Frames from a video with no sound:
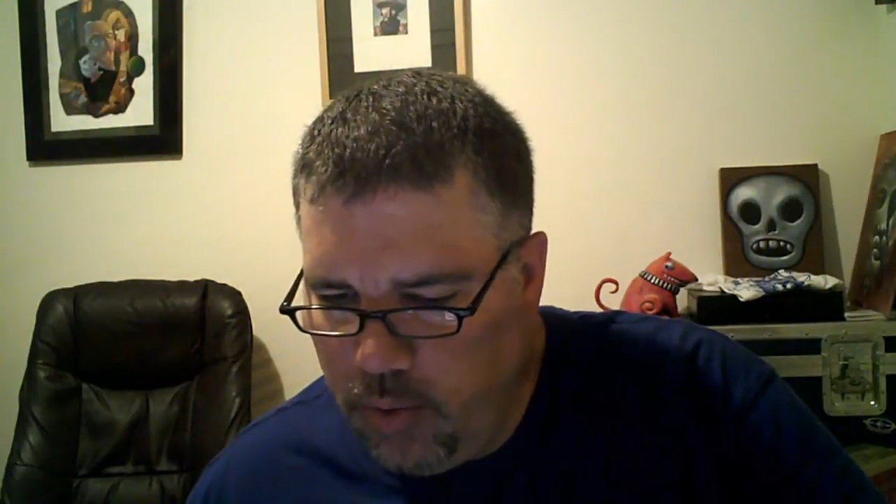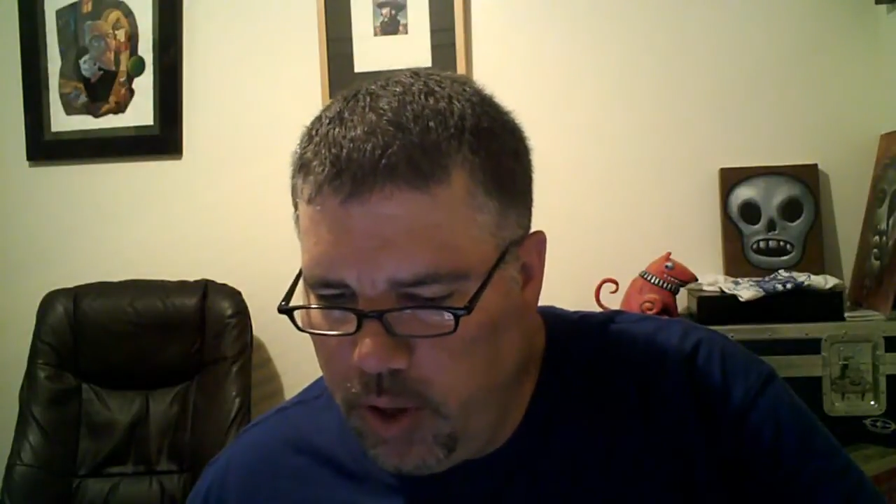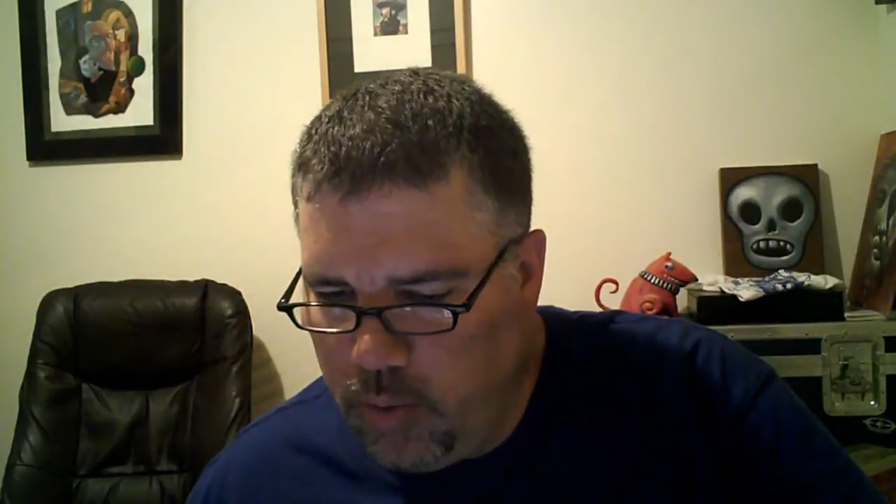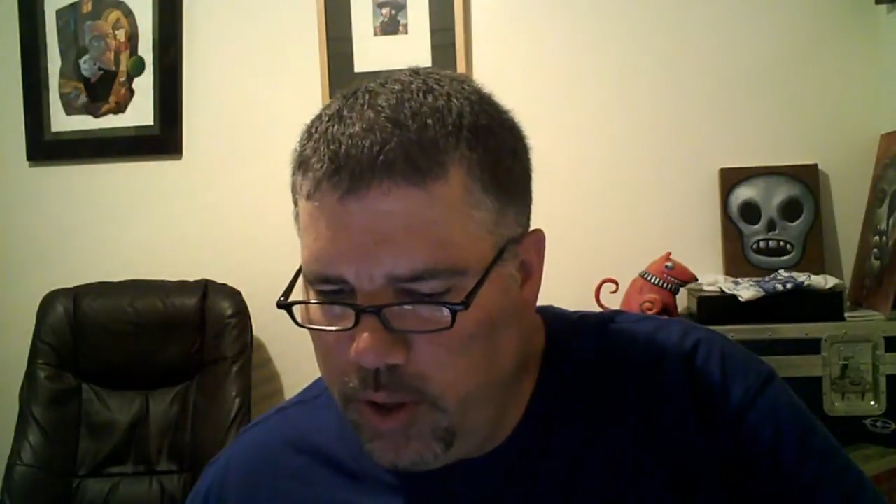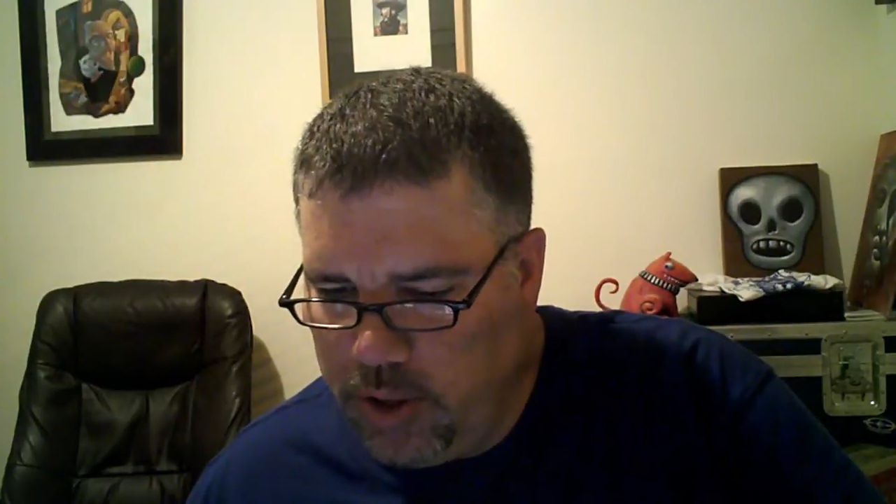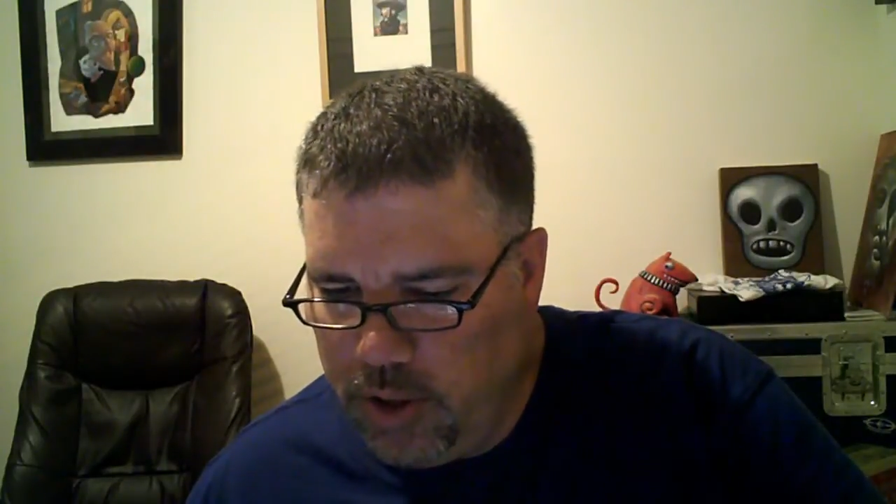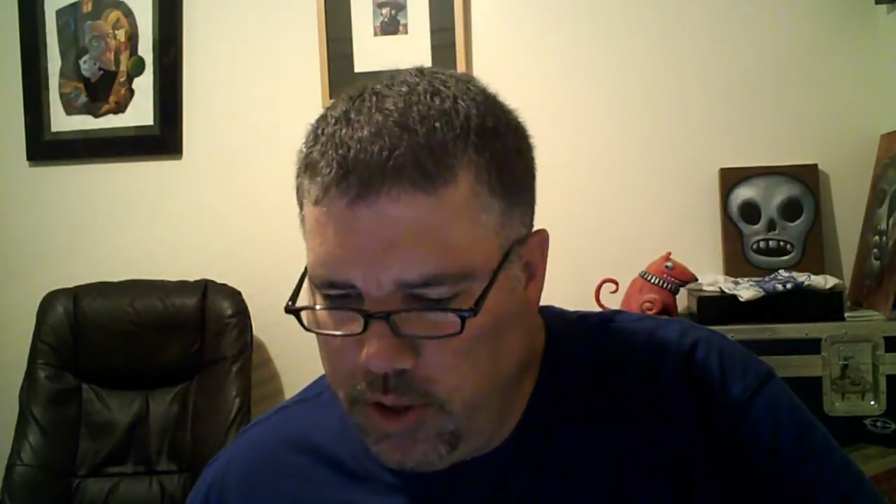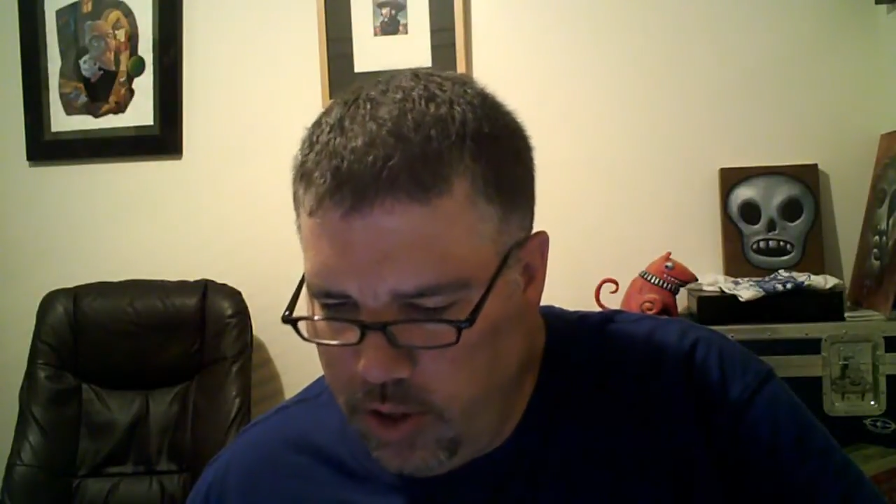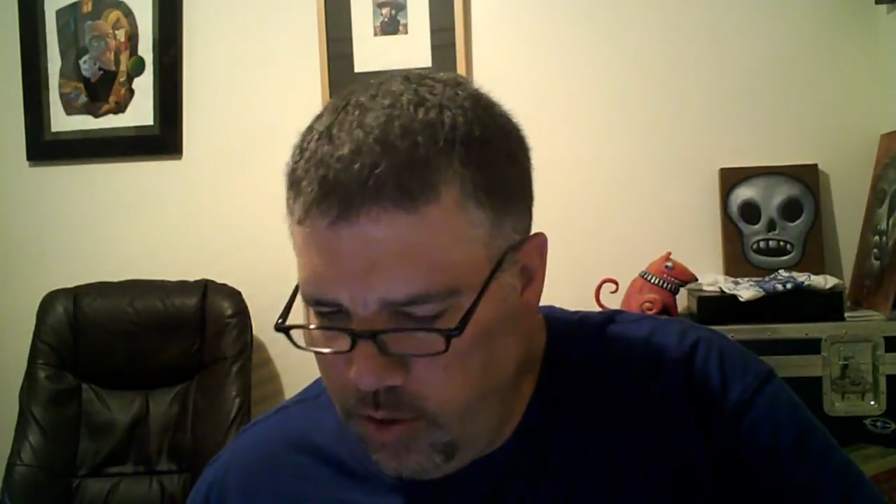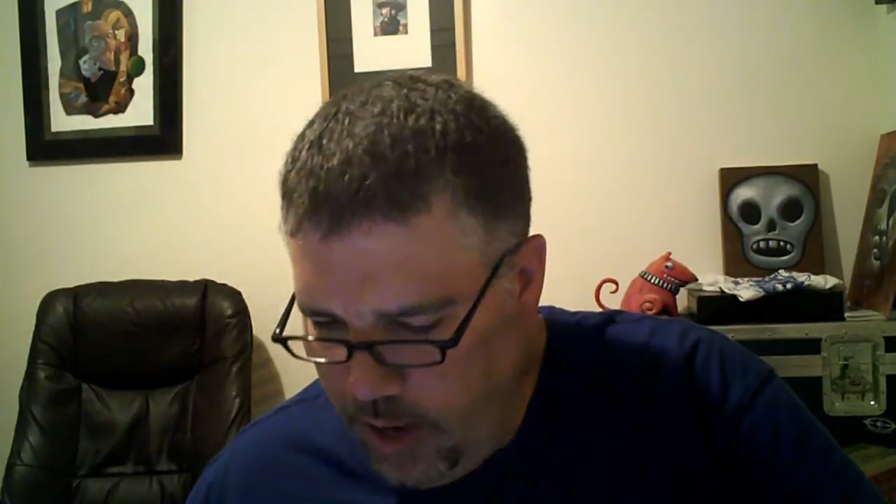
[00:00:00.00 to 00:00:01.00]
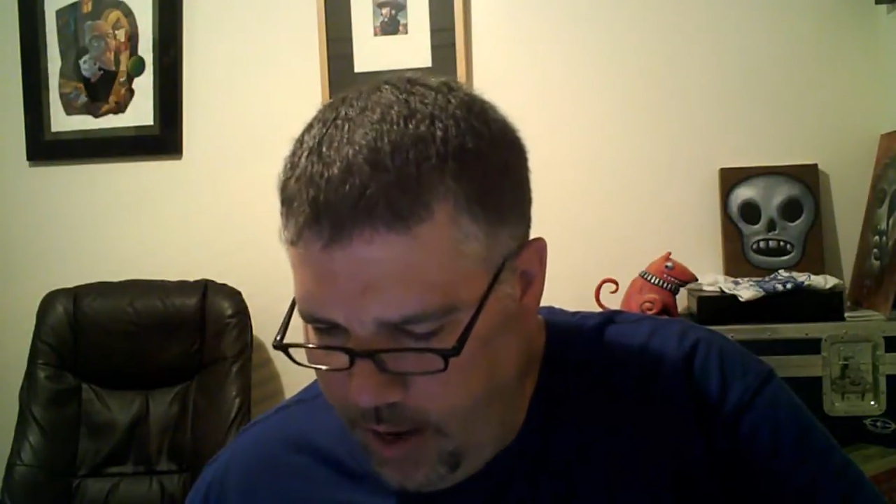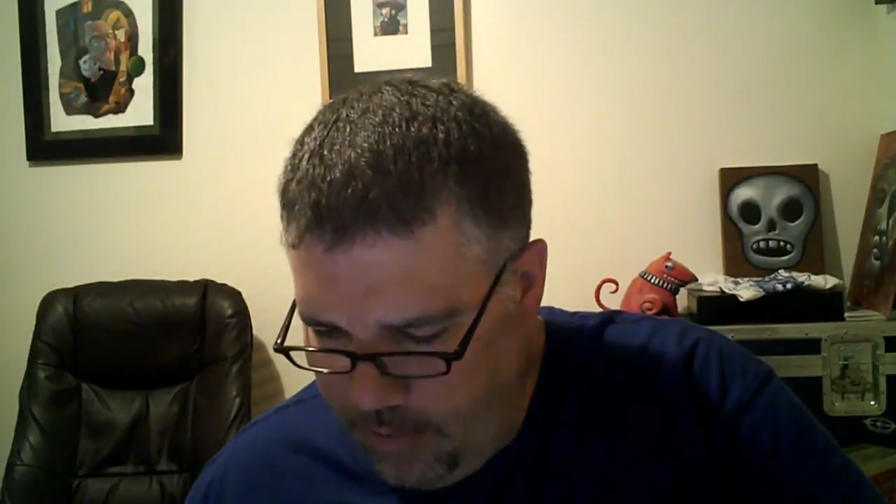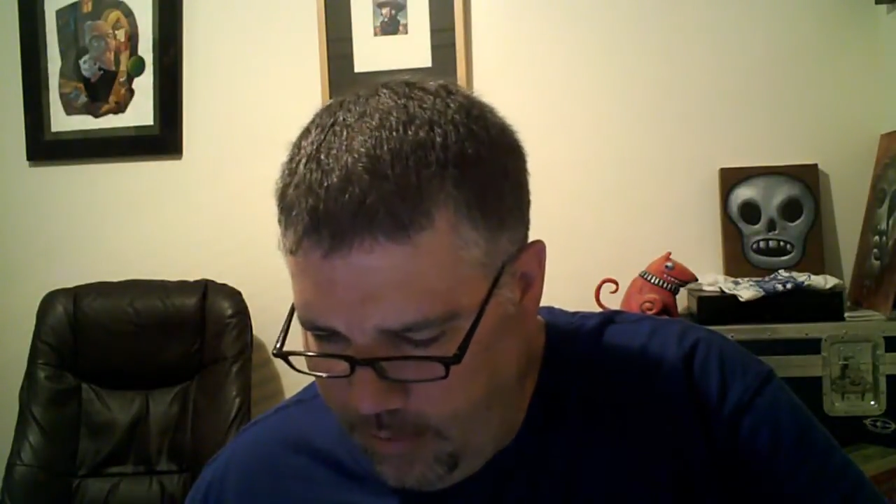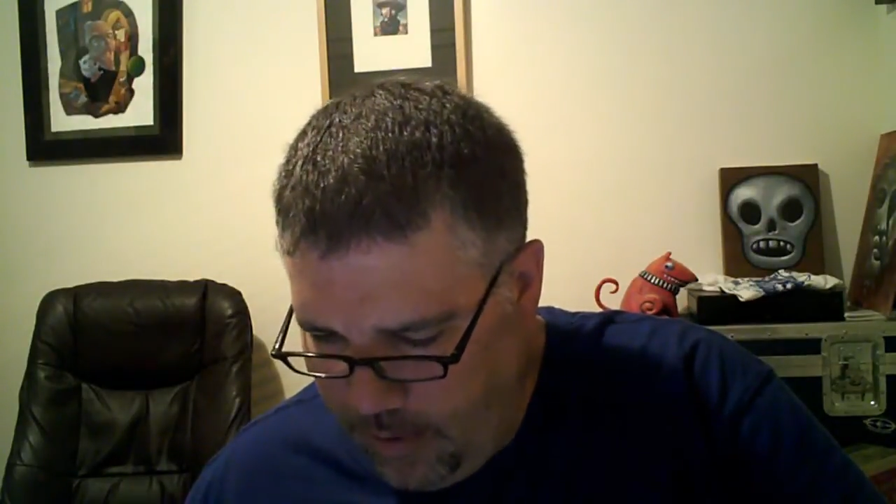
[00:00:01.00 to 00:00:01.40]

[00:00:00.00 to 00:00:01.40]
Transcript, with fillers: What questions do you have?